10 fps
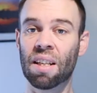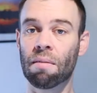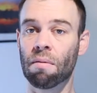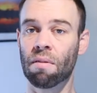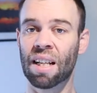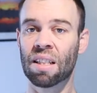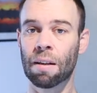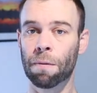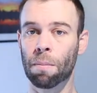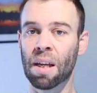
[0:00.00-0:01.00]
it. That's
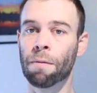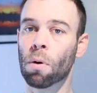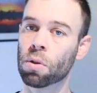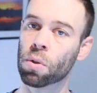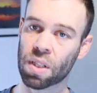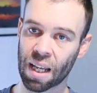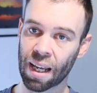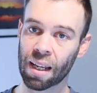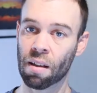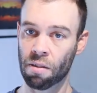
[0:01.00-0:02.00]
it for me for
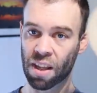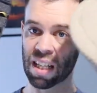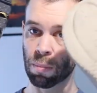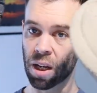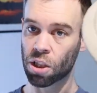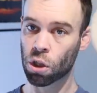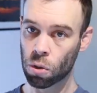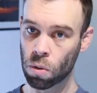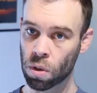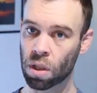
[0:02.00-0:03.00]
today. That's my
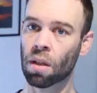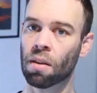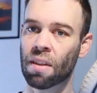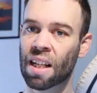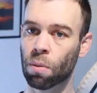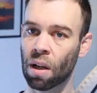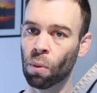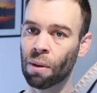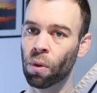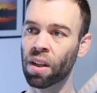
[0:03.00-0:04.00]
shoes. That's what I
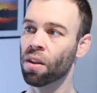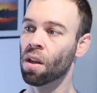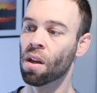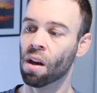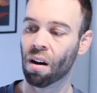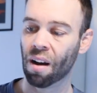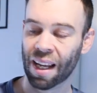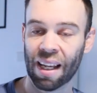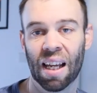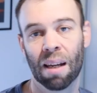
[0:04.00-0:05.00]
went with.
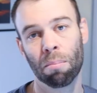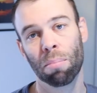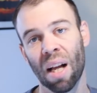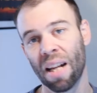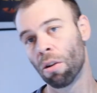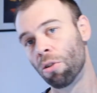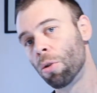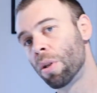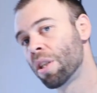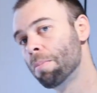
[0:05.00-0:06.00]
I am planning on
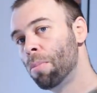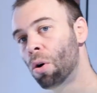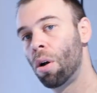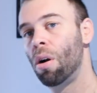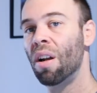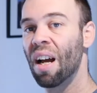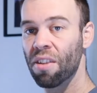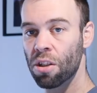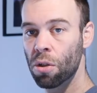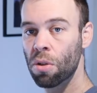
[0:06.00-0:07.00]
doing some more on
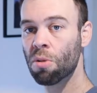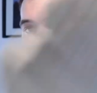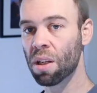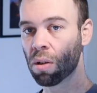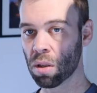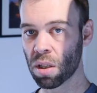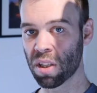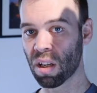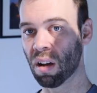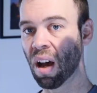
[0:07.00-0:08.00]
other shoes
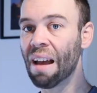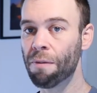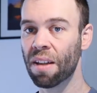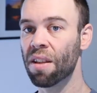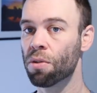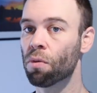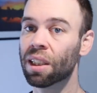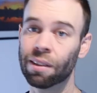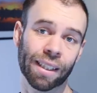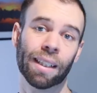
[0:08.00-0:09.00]
because I have found this
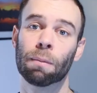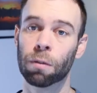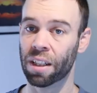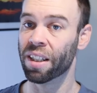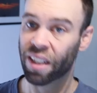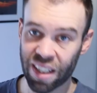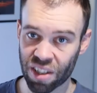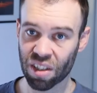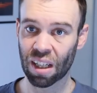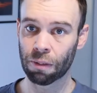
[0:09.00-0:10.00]
really, really helpful and
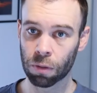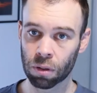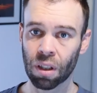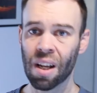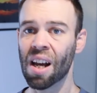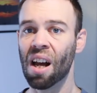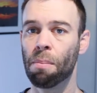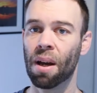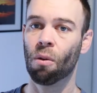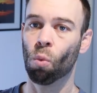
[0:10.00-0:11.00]
insightful
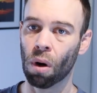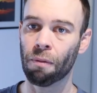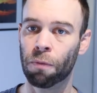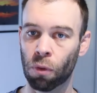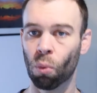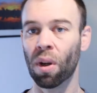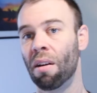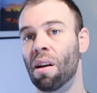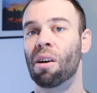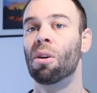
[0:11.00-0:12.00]
about what
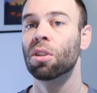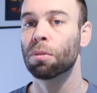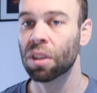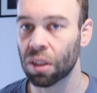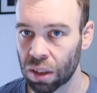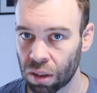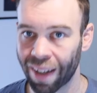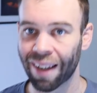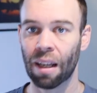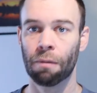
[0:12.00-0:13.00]
footwear I ultimately
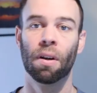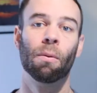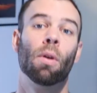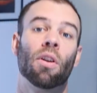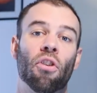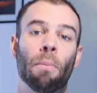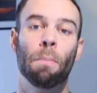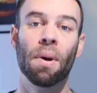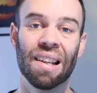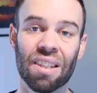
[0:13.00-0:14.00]
like and find works the
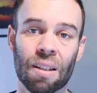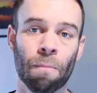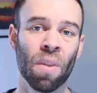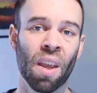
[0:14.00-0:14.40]
best.